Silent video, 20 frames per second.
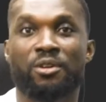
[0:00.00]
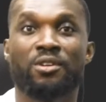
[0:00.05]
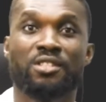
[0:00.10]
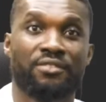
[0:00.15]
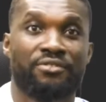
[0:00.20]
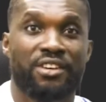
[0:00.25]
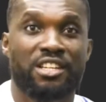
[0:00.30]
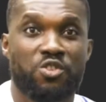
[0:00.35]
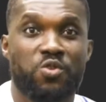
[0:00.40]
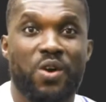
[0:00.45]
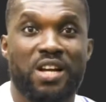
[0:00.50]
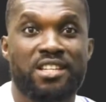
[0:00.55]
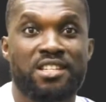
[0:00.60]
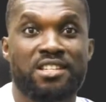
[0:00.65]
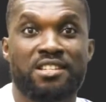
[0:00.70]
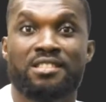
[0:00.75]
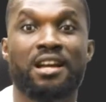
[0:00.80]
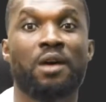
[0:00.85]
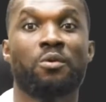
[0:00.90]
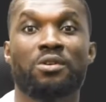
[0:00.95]
because
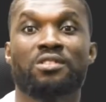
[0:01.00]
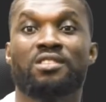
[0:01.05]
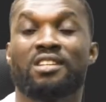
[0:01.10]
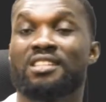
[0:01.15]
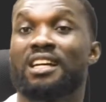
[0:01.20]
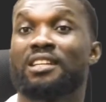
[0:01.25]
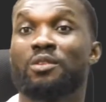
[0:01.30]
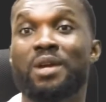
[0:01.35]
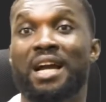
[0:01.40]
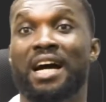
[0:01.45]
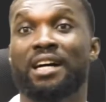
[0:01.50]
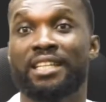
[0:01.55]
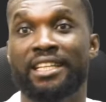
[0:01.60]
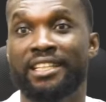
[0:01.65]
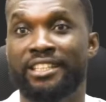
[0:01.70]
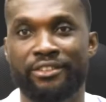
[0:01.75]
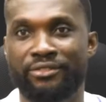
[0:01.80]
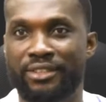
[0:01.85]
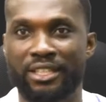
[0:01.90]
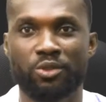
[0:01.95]
eventually that was exactly how
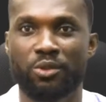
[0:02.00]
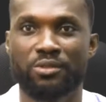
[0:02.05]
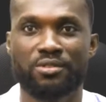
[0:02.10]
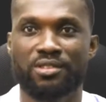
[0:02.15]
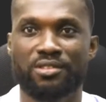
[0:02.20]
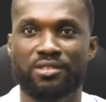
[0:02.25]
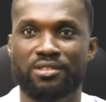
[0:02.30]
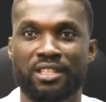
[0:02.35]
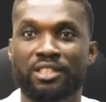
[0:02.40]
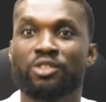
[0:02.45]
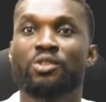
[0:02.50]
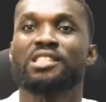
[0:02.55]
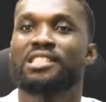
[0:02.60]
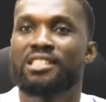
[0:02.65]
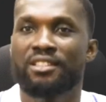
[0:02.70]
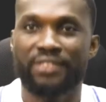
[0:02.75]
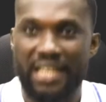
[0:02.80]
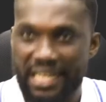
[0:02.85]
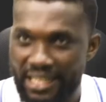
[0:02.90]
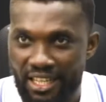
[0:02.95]
they lived. They just
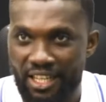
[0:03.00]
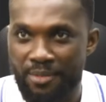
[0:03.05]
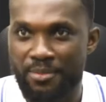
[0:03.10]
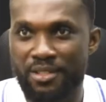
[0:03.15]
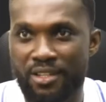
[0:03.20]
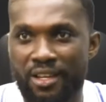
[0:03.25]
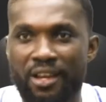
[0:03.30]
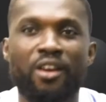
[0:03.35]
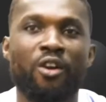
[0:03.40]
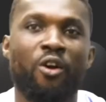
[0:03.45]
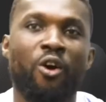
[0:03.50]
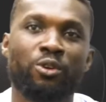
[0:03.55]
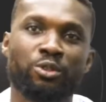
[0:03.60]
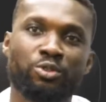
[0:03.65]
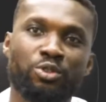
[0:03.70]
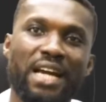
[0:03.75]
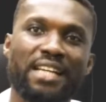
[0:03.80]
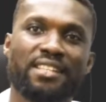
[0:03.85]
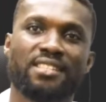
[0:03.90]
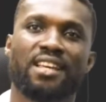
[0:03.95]
lived like apes.
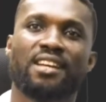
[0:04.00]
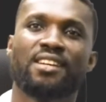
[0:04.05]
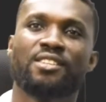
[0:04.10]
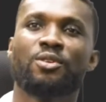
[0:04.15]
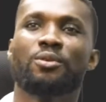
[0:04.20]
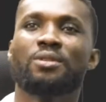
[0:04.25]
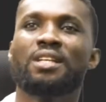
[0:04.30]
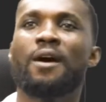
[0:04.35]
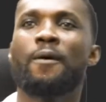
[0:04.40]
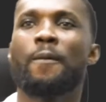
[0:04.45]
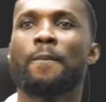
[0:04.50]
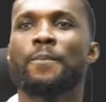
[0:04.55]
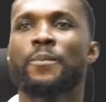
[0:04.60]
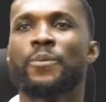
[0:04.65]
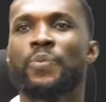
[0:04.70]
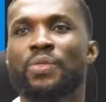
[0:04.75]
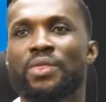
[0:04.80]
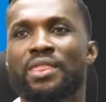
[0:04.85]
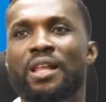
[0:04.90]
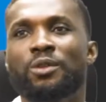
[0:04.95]
All right. So
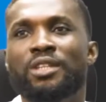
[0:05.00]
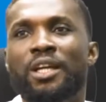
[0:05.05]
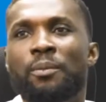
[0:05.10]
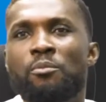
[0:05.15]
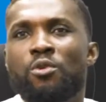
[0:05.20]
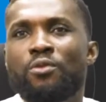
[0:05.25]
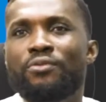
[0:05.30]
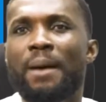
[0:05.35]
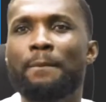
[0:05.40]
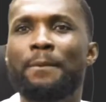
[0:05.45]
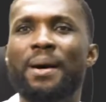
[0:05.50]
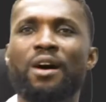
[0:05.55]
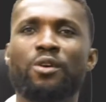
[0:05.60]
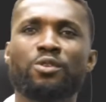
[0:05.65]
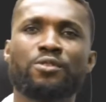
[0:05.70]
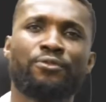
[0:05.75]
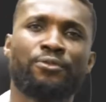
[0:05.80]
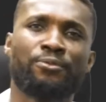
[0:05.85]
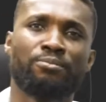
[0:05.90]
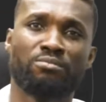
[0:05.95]
now they move
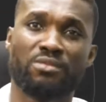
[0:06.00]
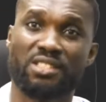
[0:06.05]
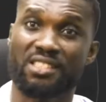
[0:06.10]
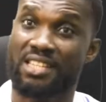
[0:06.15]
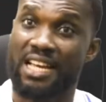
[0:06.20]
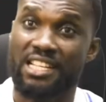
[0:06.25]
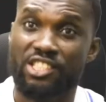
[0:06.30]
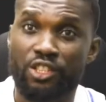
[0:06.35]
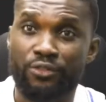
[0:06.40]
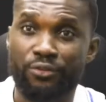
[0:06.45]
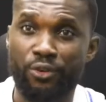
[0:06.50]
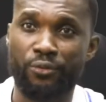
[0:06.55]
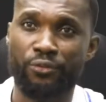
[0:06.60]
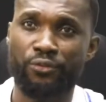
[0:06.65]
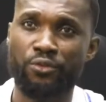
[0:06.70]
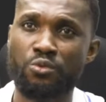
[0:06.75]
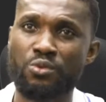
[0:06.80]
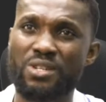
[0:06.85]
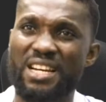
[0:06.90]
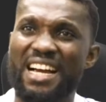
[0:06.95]
about searching for
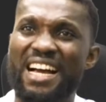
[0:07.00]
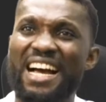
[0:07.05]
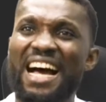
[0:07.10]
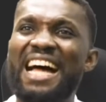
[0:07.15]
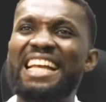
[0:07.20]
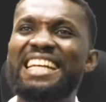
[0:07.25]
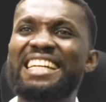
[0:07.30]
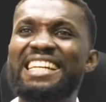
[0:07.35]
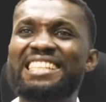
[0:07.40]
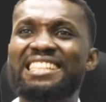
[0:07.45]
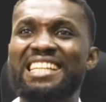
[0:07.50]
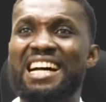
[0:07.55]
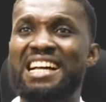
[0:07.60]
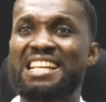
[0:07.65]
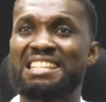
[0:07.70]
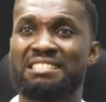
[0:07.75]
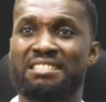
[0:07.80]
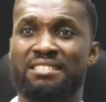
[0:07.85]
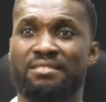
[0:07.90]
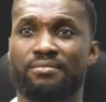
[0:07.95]
food and
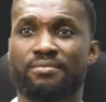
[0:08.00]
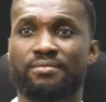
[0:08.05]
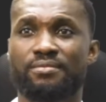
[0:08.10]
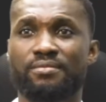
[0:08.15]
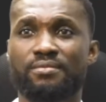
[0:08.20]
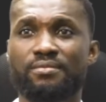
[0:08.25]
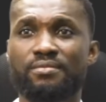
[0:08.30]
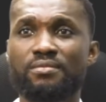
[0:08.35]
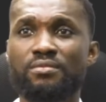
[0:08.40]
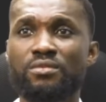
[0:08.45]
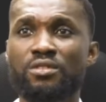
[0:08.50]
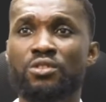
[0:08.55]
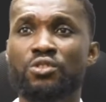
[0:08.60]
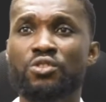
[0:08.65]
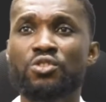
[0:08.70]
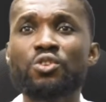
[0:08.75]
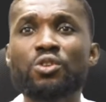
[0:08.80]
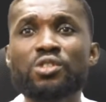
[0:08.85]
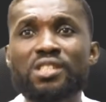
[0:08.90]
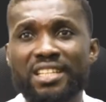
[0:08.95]
later
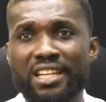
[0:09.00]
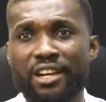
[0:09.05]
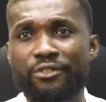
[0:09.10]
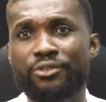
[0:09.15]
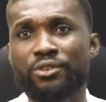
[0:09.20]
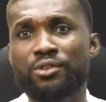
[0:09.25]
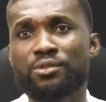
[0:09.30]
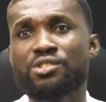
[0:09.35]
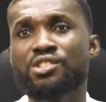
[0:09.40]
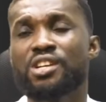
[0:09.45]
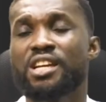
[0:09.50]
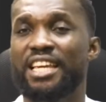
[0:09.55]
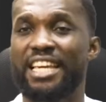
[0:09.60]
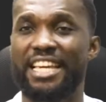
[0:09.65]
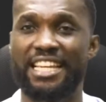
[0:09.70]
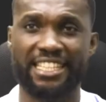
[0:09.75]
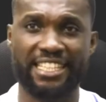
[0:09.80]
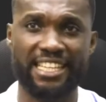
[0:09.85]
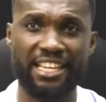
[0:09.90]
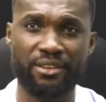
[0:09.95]
sought refuge
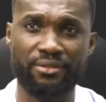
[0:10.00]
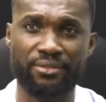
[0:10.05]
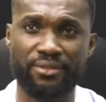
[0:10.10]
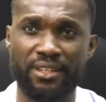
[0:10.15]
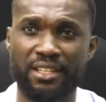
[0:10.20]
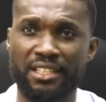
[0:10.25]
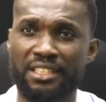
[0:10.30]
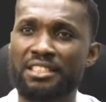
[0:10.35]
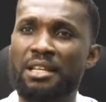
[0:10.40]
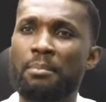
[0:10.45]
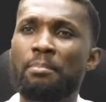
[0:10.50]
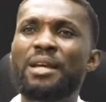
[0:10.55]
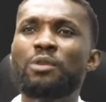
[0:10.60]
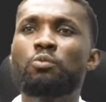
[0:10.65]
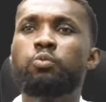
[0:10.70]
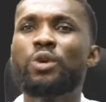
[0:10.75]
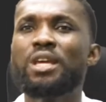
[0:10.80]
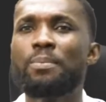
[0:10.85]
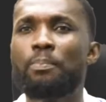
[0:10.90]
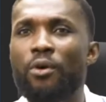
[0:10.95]
in cave. They
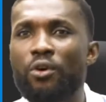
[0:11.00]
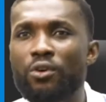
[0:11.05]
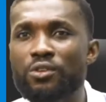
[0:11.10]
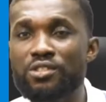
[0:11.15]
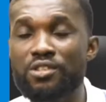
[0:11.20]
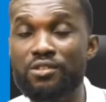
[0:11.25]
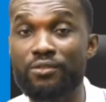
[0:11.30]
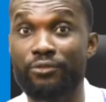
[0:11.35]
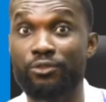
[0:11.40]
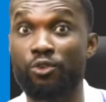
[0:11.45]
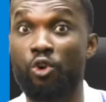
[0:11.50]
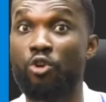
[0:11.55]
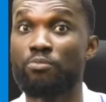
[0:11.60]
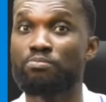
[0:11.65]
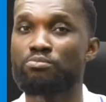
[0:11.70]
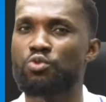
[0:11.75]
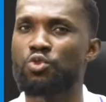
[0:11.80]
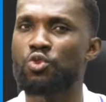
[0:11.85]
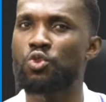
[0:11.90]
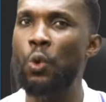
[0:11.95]
made weapons
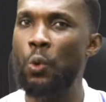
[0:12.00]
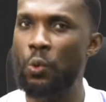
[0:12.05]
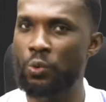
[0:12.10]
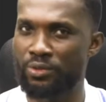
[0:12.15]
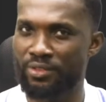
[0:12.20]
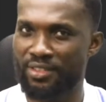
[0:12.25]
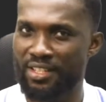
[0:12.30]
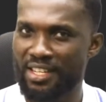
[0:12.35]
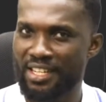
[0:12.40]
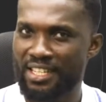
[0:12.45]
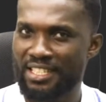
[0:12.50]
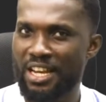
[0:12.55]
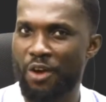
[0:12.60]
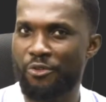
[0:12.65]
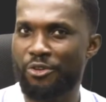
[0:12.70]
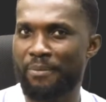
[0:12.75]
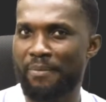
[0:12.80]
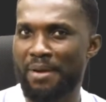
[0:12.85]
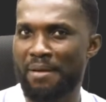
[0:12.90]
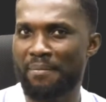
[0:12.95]
from stone.
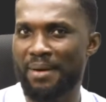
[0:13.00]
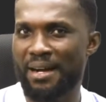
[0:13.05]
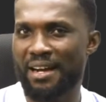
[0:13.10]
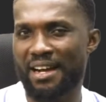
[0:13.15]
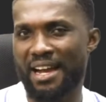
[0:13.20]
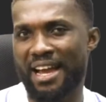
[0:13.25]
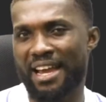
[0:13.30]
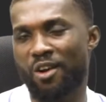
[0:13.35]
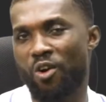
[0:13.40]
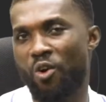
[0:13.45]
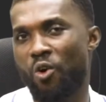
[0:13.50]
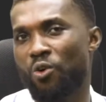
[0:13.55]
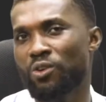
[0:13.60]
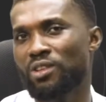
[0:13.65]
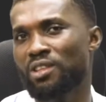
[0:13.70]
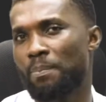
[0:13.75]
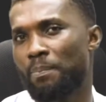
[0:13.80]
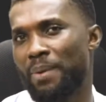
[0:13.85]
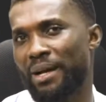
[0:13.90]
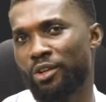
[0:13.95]
Now remember, I
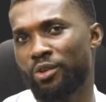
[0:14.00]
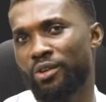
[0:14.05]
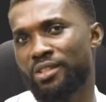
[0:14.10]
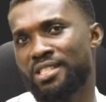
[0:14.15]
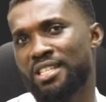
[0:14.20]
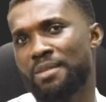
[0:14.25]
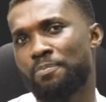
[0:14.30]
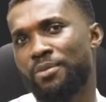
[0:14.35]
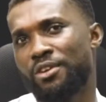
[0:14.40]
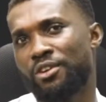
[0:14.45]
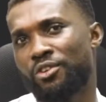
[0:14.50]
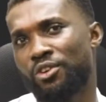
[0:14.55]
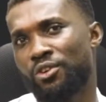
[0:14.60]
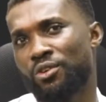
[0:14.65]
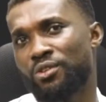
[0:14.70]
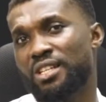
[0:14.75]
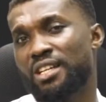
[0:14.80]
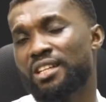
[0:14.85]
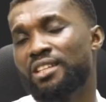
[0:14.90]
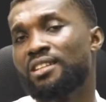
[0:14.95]
called the Paleolithic
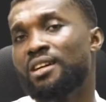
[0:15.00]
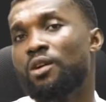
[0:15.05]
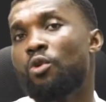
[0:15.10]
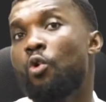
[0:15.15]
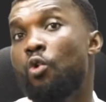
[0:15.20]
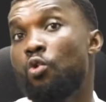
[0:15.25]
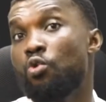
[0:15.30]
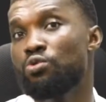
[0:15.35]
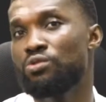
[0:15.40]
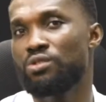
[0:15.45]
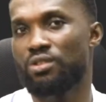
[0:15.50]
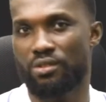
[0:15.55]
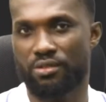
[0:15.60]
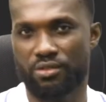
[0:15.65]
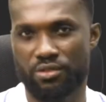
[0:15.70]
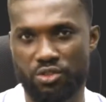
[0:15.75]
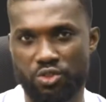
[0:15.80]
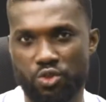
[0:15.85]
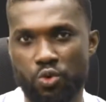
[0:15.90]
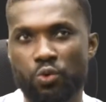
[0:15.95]
period the
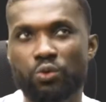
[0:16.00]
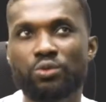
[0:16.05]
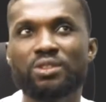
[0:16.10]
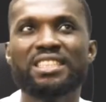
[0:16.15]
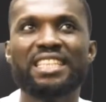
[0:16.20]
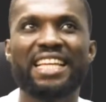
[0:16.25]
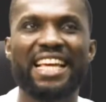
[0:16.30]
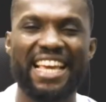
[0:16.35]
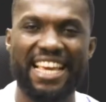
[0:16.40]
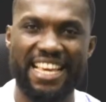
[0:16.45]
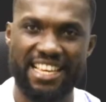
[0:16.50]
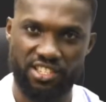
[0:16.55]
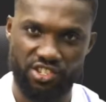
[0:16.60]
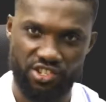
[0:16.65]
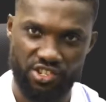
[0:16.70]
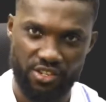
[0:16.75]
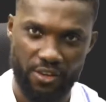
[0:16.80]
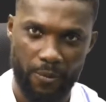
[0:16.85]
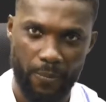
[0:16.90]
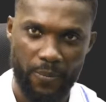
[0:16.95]
Old Stone
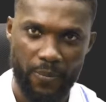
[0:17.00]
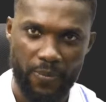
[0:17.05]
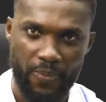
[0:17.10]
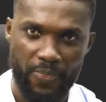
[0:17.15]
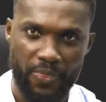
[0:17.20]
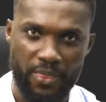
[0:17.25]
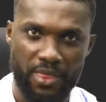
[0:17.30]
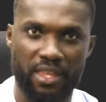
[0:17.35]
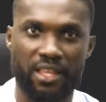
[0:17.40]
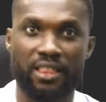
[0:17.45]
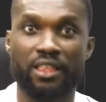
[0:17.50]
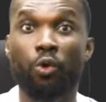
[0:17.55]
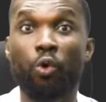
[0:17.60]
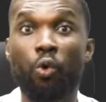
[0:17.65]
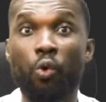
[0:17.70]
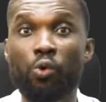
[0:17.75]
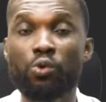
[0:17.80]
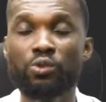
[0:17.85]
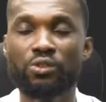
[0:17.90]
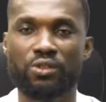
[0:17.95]
Age. The
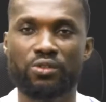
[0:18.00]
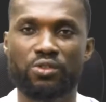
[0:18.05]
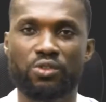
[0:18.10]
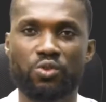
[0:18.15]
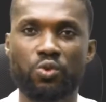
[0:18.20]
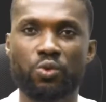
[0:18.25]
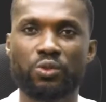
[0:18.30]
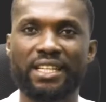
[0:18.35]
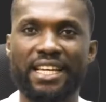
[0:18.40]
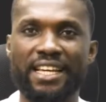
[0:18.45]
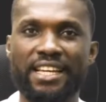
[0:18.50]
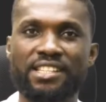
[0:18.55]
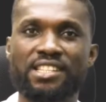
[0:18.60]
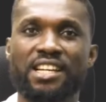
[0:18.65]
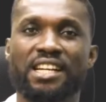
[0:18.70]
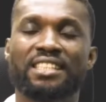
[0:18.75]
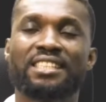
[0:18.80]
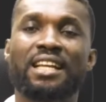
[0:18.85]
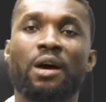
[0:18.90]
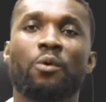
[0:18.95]
Old Stone
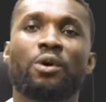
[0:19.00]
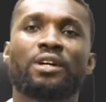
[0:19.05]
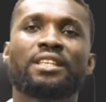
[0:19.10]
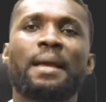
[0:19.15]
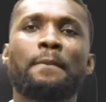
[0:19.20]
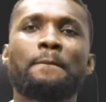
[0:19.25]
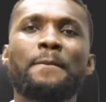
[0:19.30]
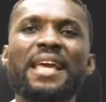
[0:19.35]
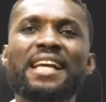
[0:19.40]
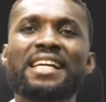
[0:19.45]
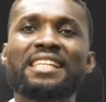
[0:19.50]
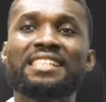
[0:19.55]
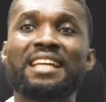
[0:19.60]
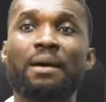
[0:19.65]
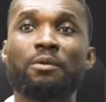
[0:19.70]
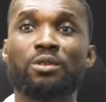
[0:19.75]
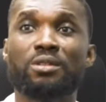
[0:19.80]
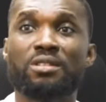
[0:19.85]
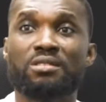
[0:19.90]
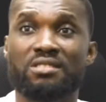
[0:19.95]
Age. Now they
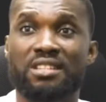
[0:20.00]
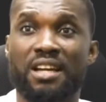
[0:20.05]
make their